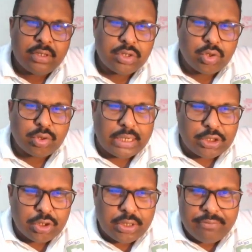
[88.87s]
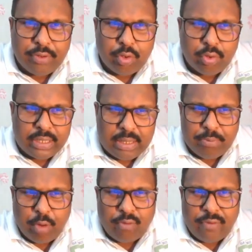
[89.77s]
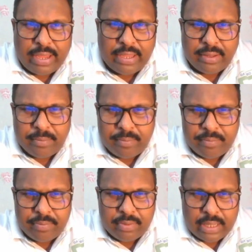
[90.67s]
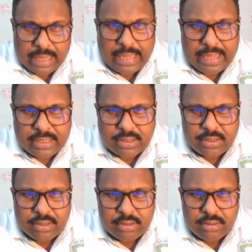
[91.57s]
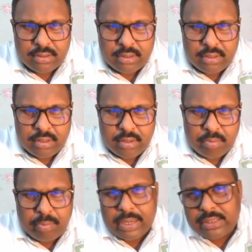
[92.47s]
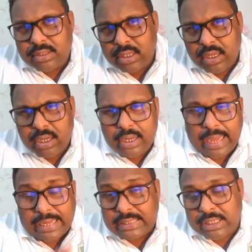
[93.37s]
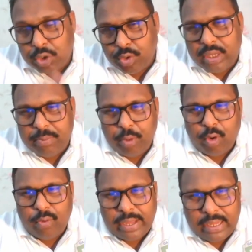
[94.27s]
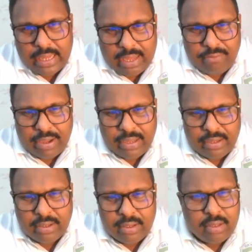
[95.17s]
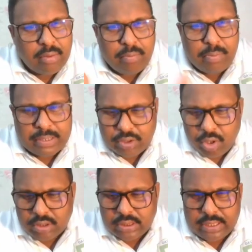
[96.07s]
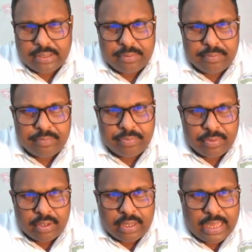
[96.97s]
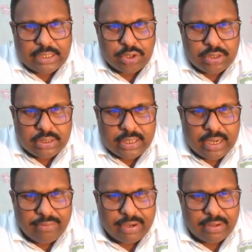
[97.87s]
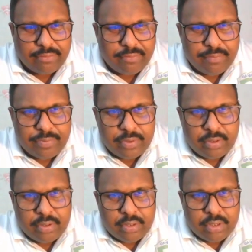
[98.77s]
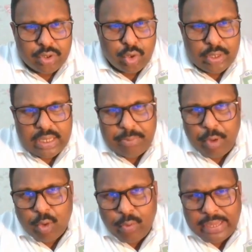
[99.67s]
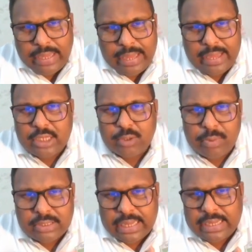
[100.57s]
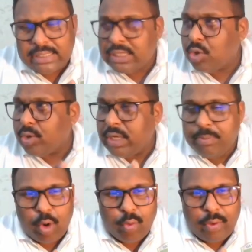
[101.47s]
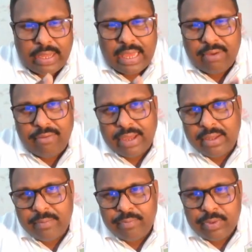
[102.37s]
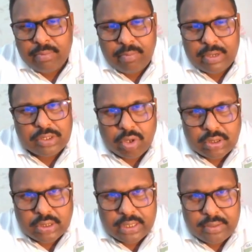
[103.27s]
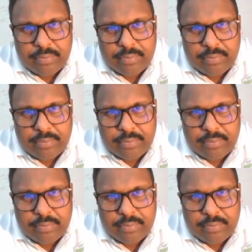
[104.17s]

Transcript: So that should give you e power y ax plus x into e power y ay plus cos z, as you see the derivative. So e power y ax plus x into e power y ay plus cos z.